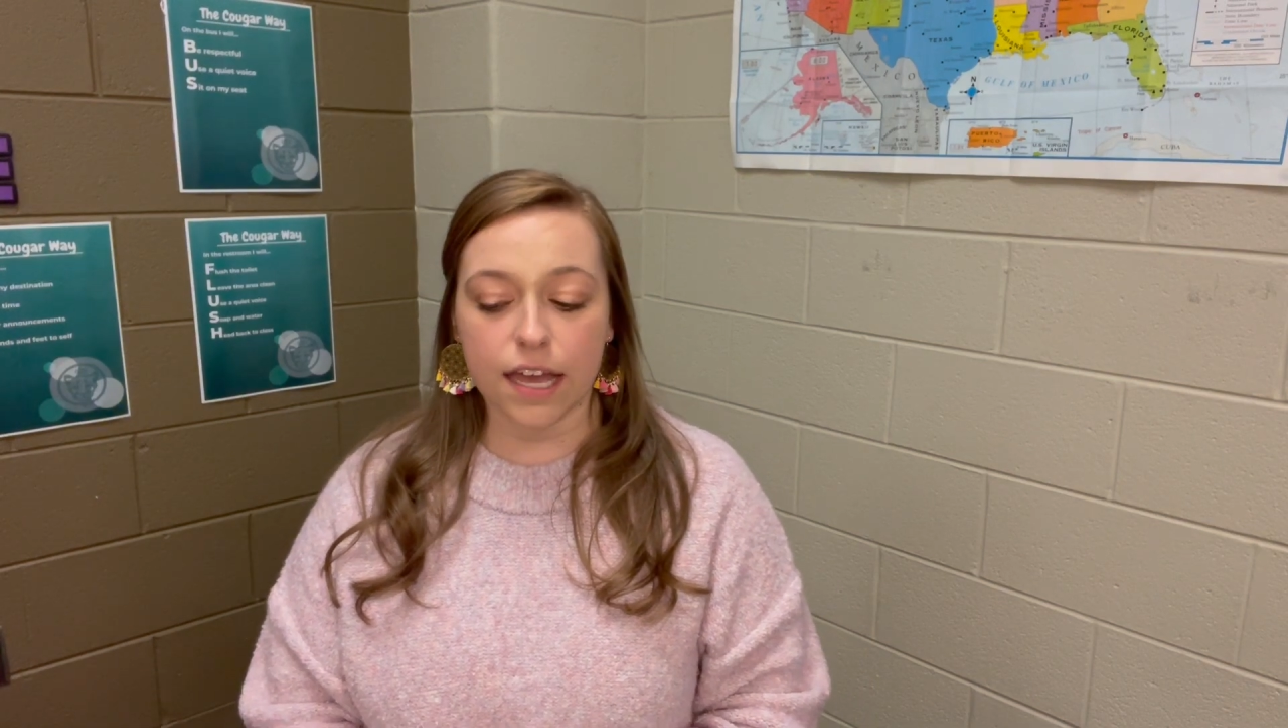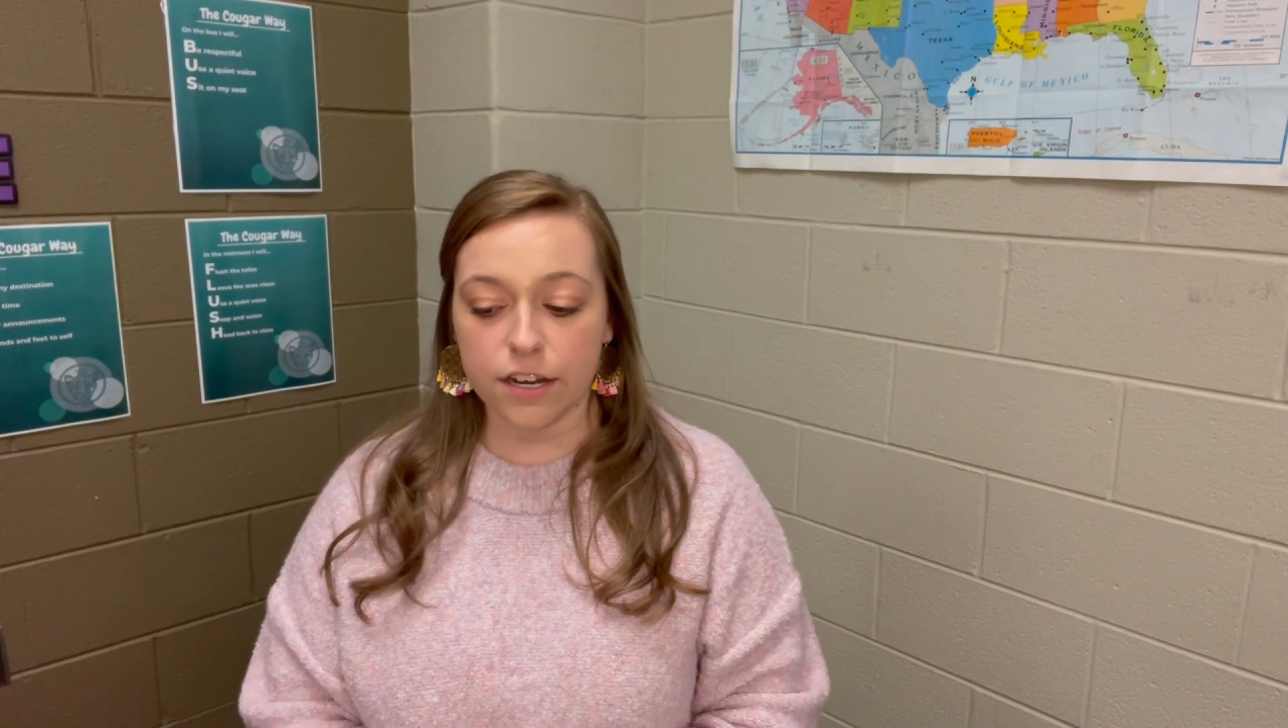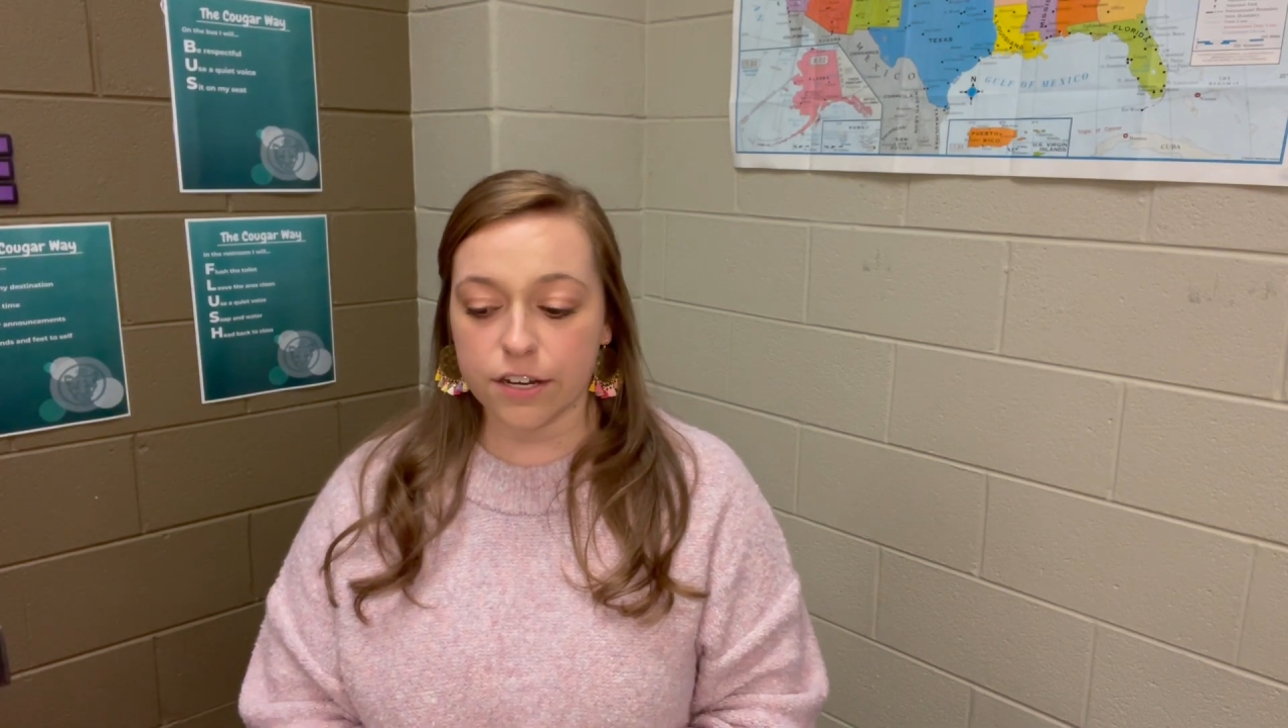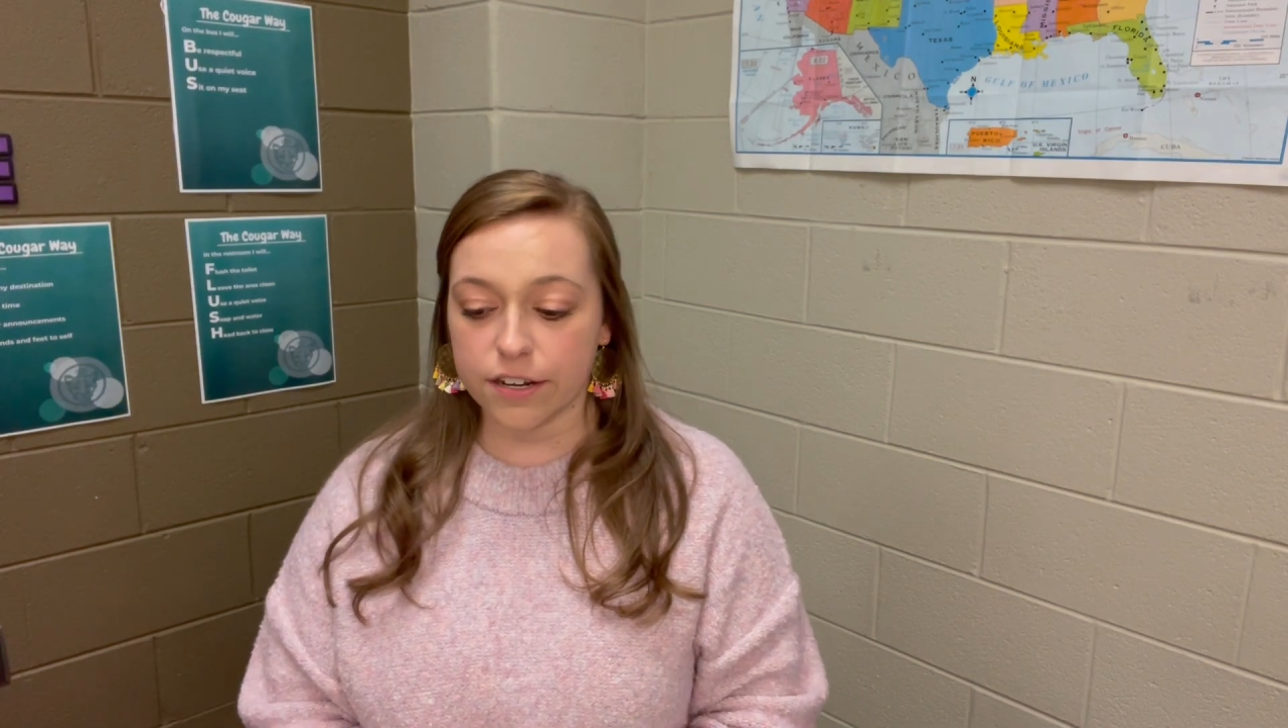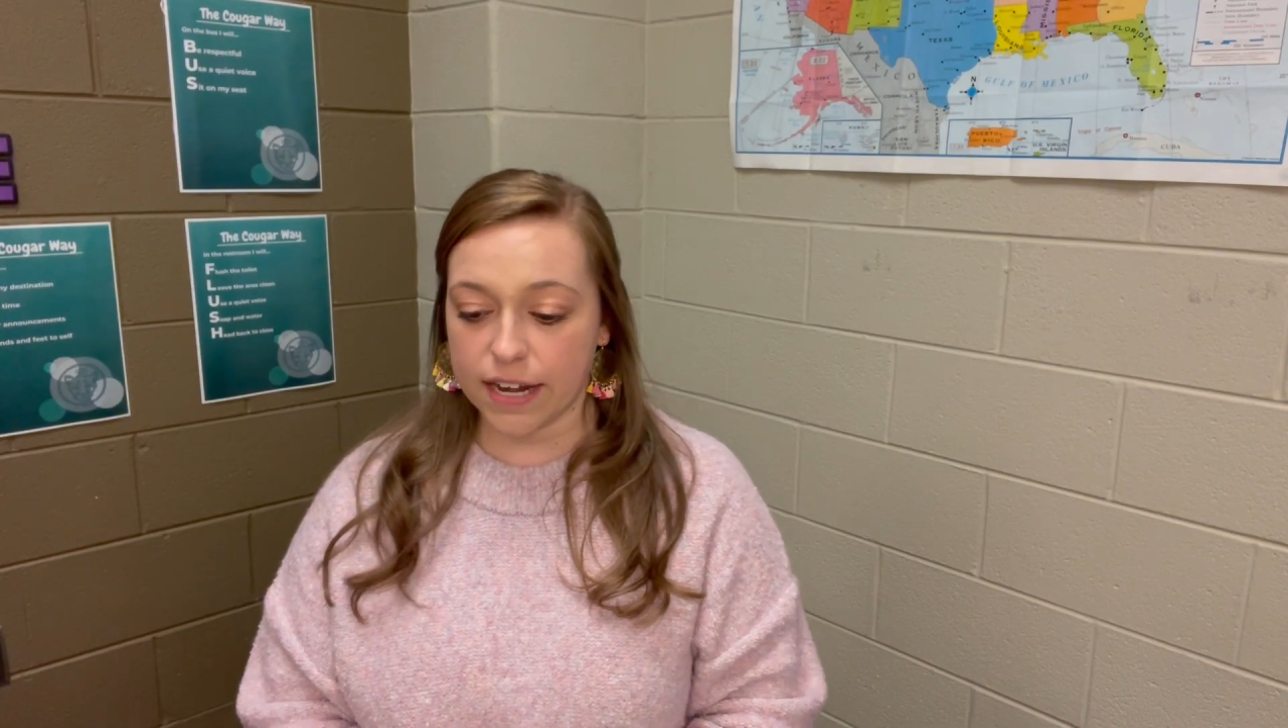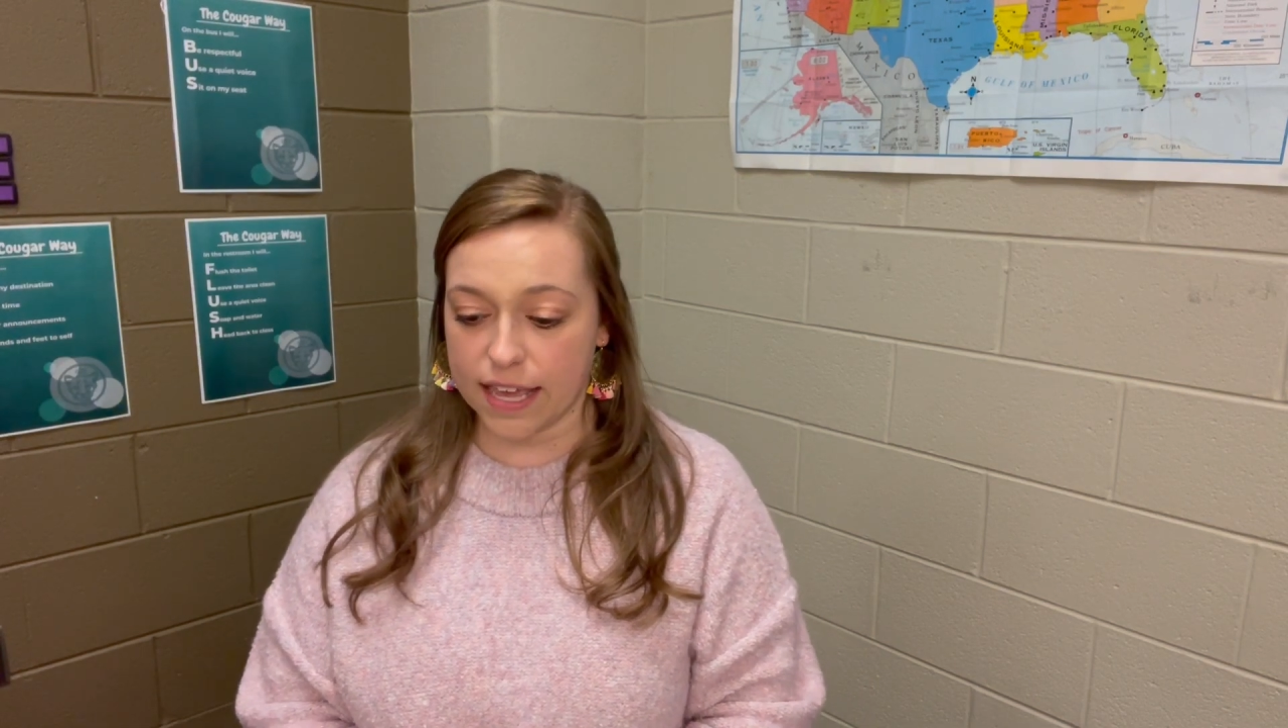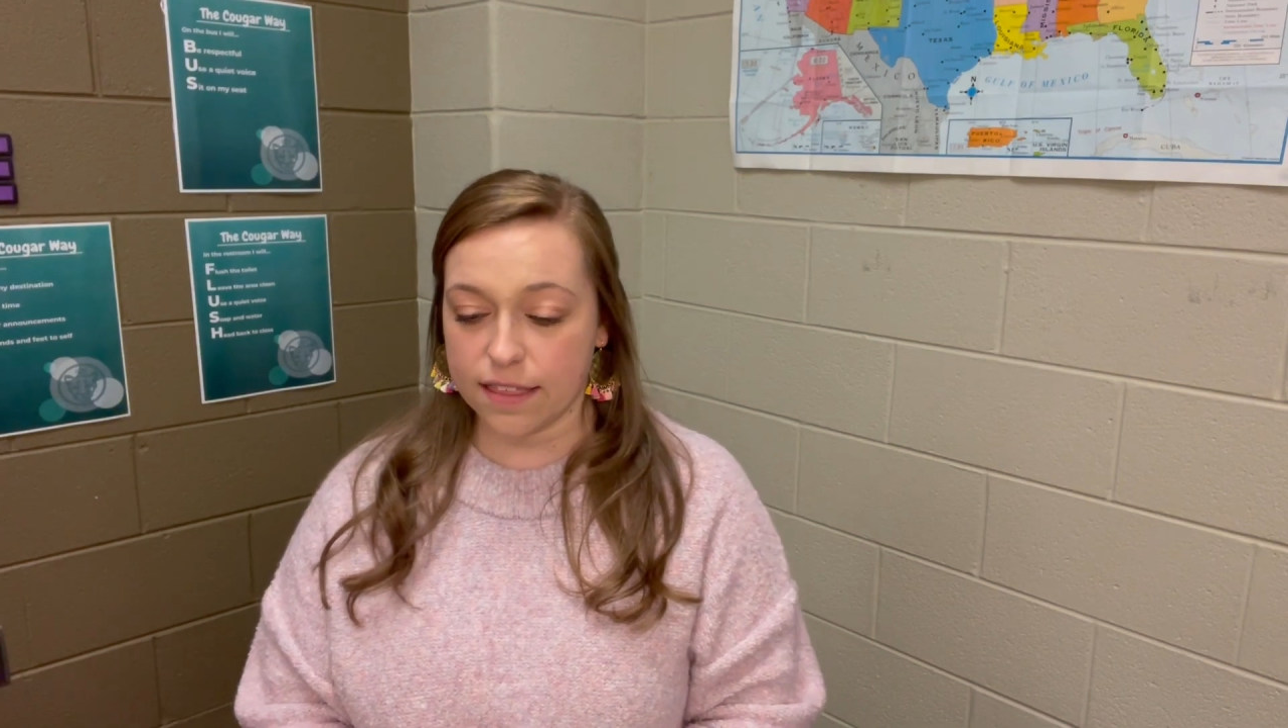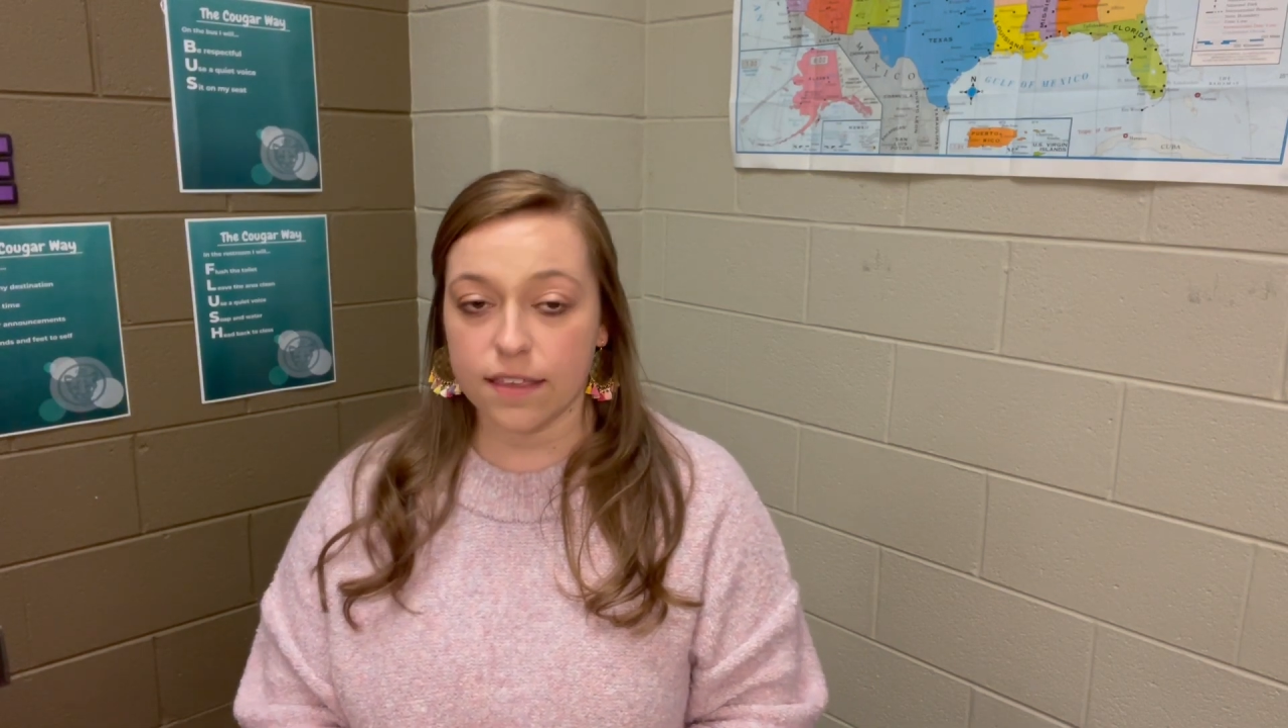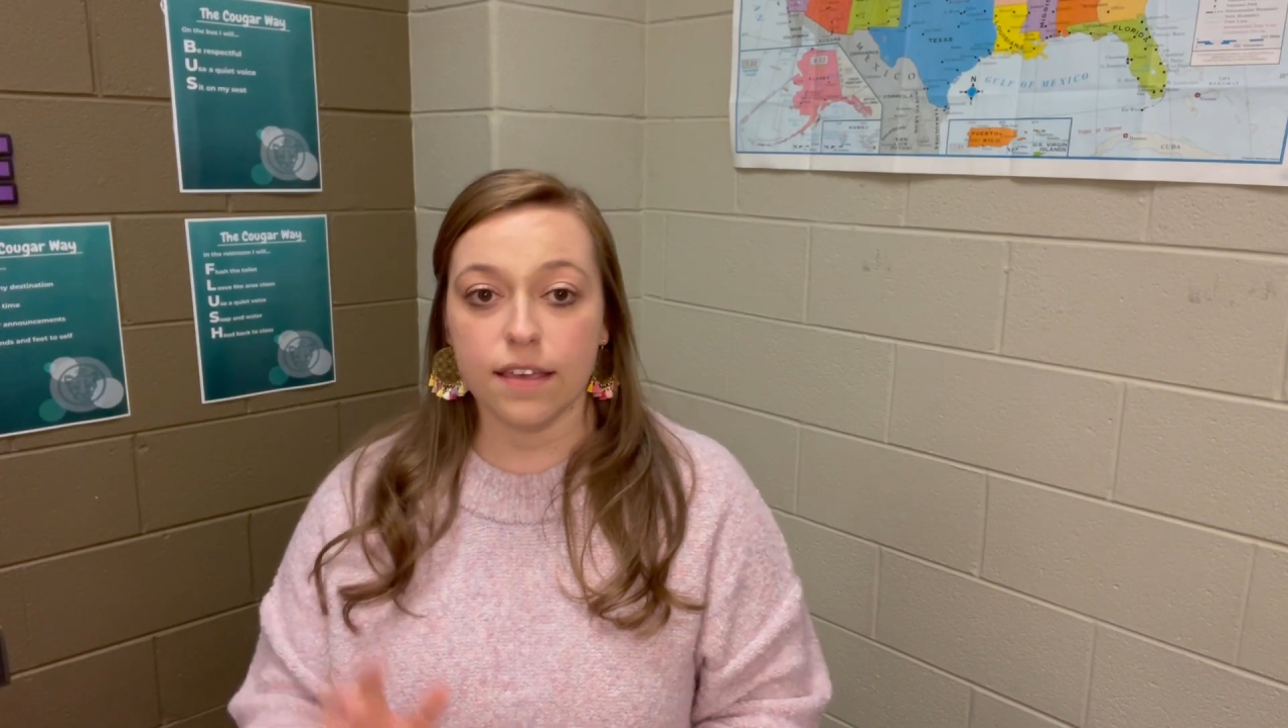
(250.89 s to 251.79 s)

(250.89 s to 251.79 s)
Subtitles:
underneath